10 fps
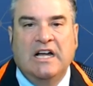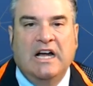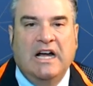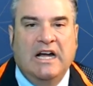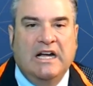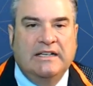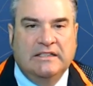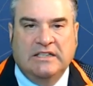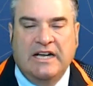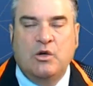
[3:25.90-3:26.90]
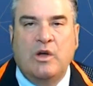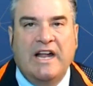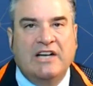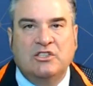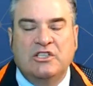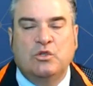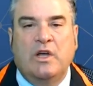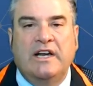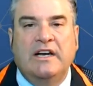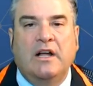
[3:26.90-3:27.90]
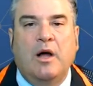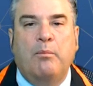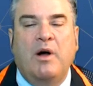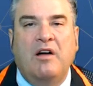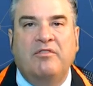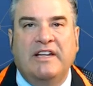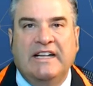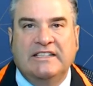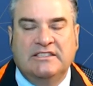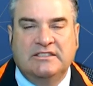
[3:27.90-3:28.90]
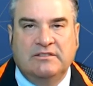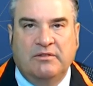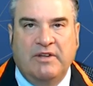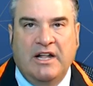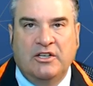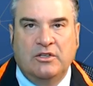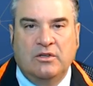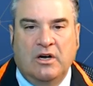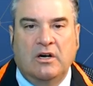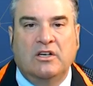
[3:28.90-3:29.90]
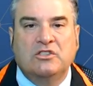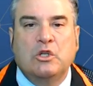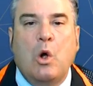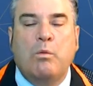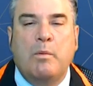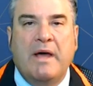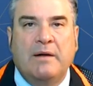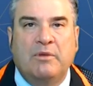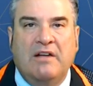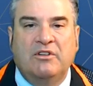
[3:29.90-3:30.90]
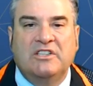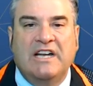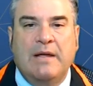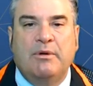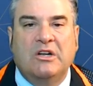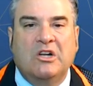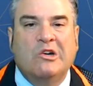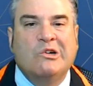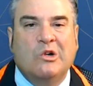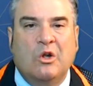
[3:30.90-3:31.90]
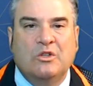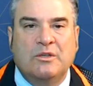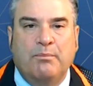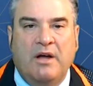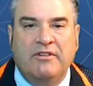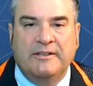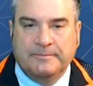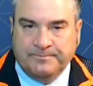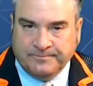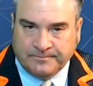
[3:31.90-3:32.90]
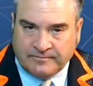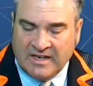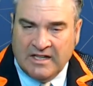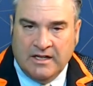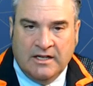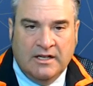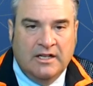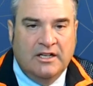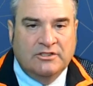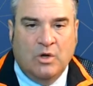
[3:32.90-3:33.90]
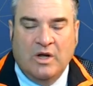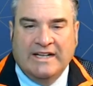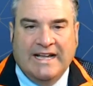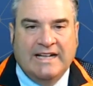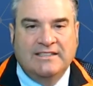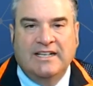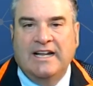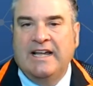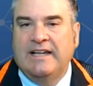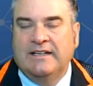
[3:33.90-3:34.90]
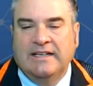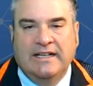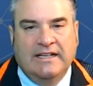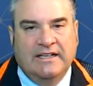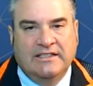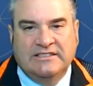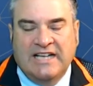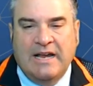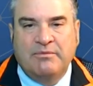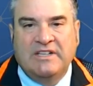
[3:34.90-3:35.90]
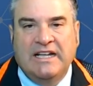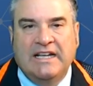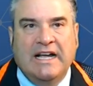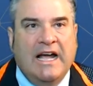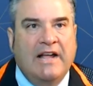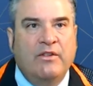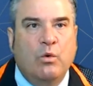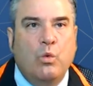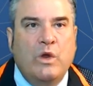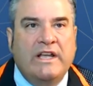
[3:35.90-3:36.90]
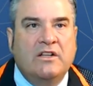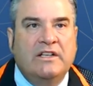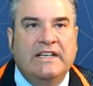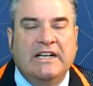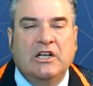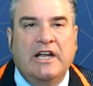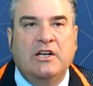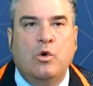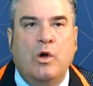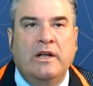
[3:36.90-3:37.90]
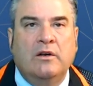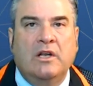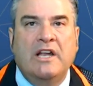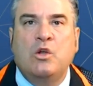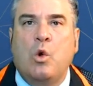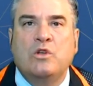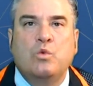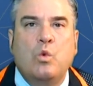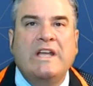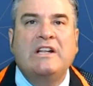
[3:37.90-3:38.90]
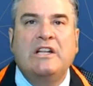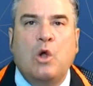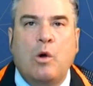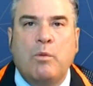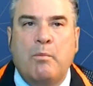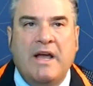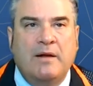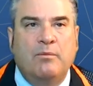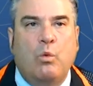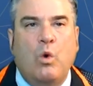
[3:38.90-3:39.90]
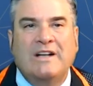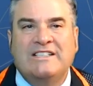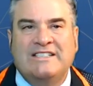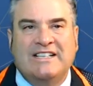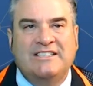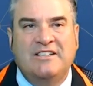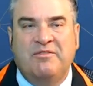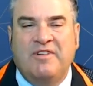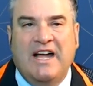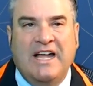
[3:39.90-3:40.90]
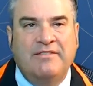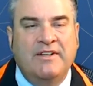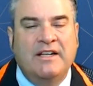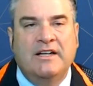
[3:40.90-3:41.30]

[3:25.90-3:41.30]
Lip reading: Litecoin actually traded above its value or its lower momentum level today, but it couldn't close above it. So again, today, and the same thing on the weekly in Litecoin. Litecoin's weekly lower momentum, 165.